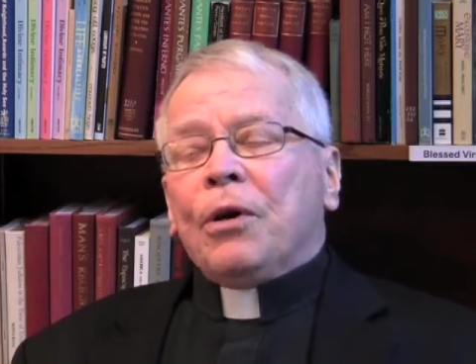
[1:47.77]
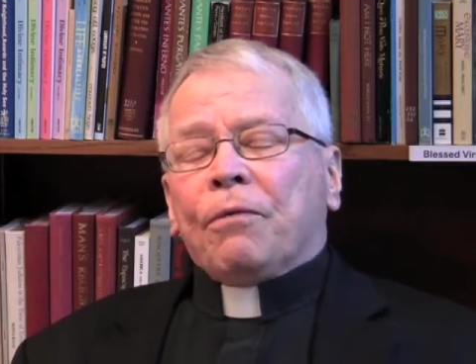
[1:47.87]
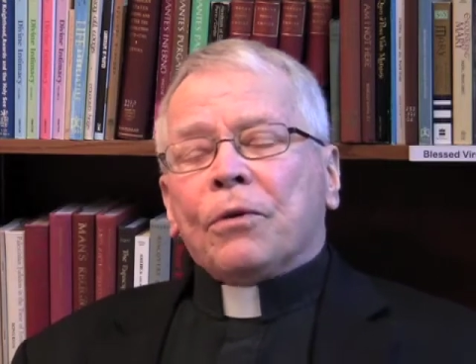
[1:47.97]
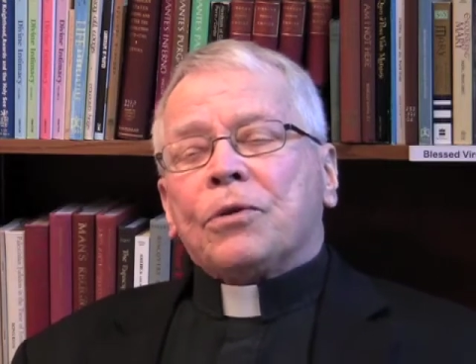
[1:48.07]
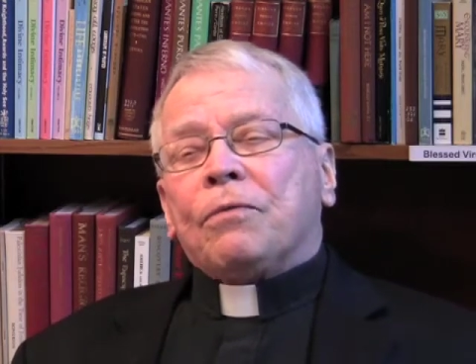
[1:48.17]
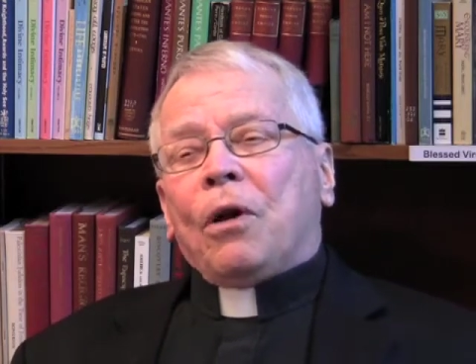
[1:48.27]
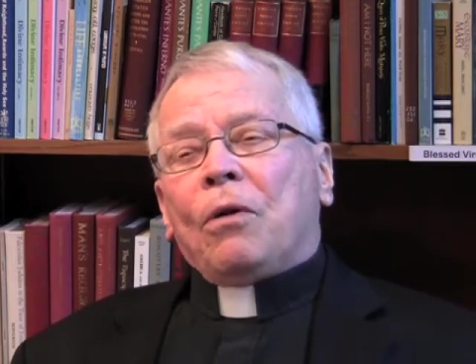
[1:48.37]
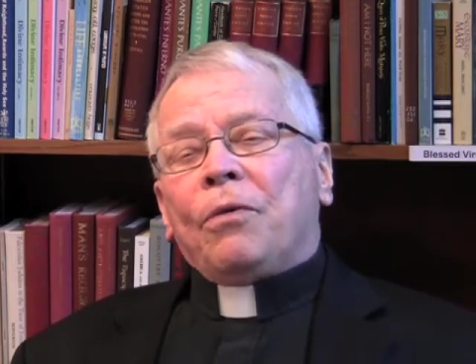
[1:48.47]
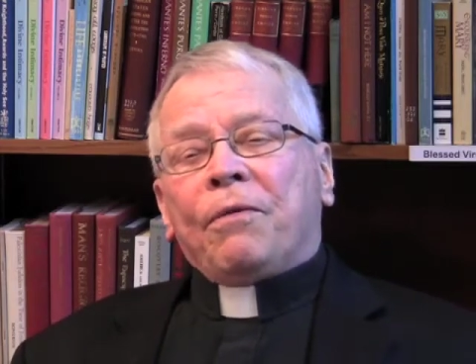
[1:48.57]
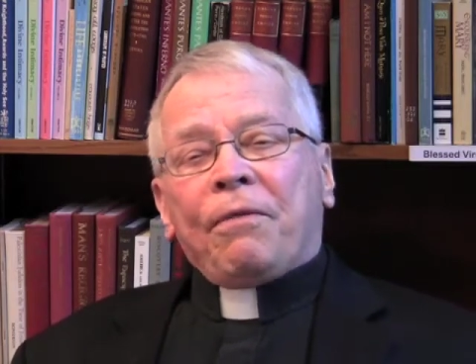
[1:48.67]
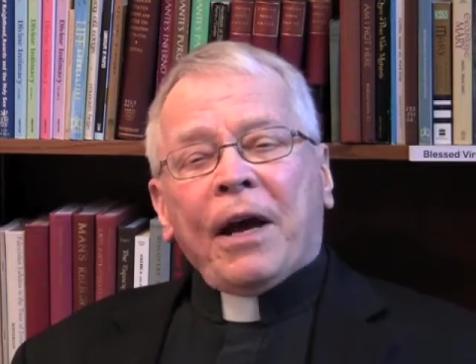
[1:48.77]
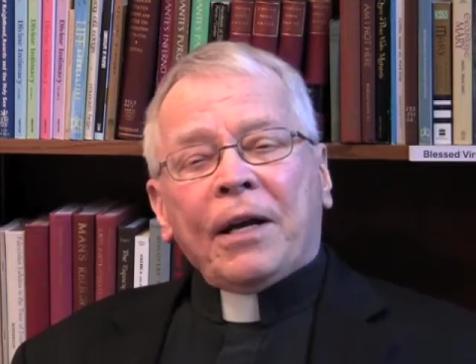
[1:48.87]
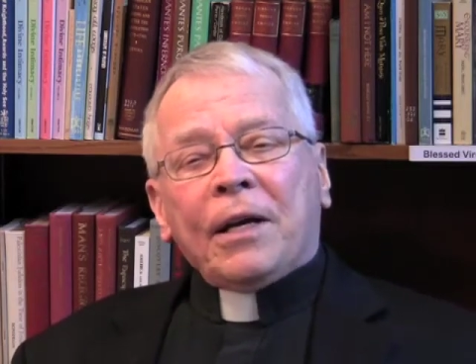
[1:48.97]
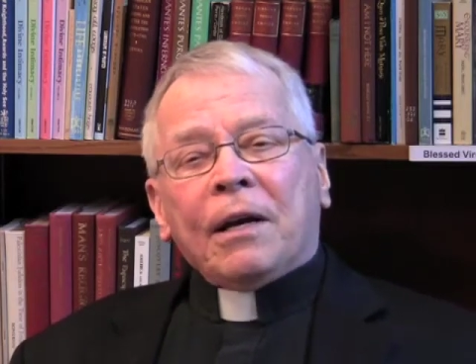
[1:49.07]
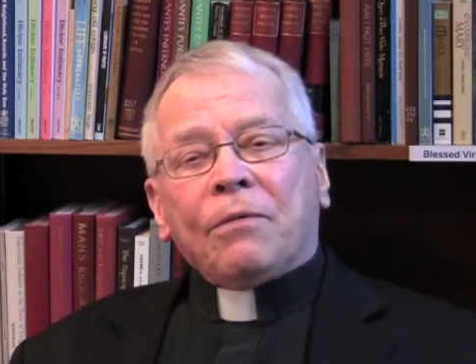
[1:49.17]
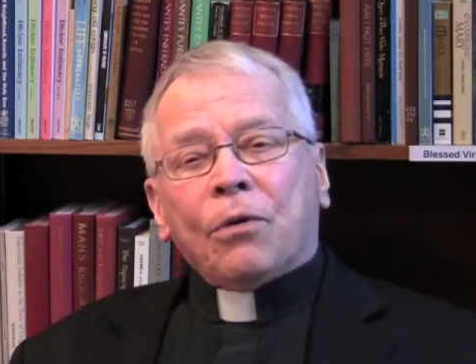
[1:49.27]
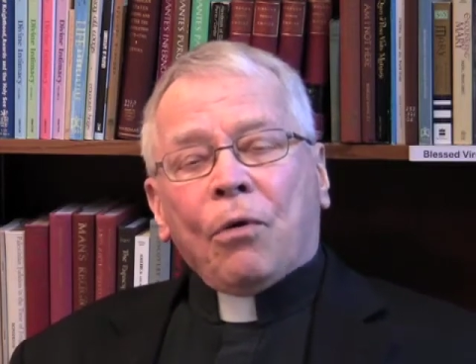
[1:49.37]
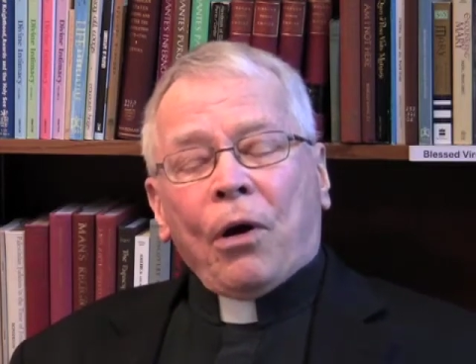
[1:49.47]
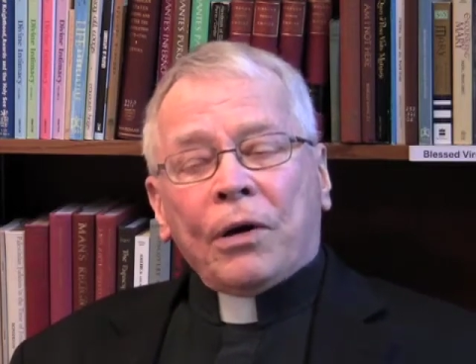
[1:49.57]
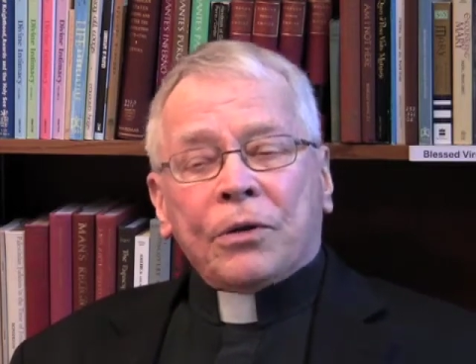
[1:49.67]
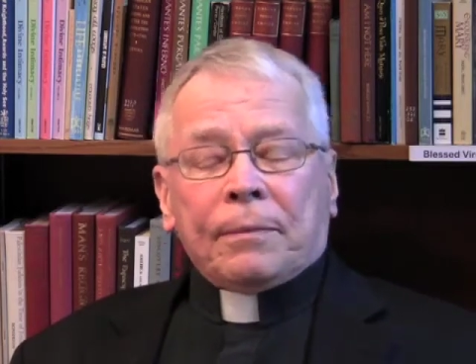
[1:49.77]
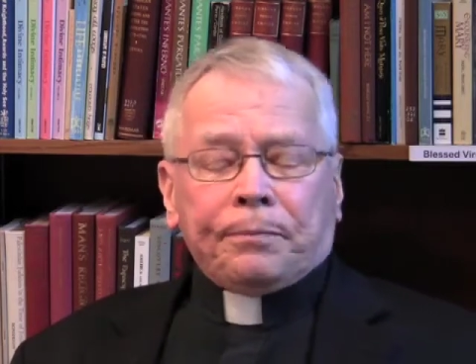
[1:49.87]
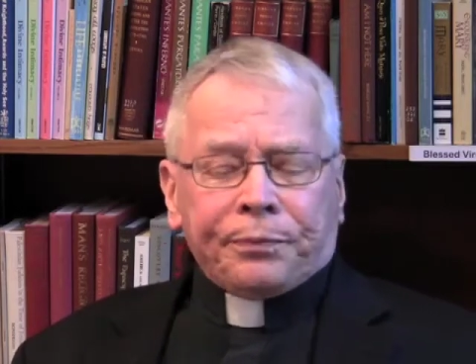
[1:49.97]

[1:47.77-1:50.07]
First of all, the finding of the cross.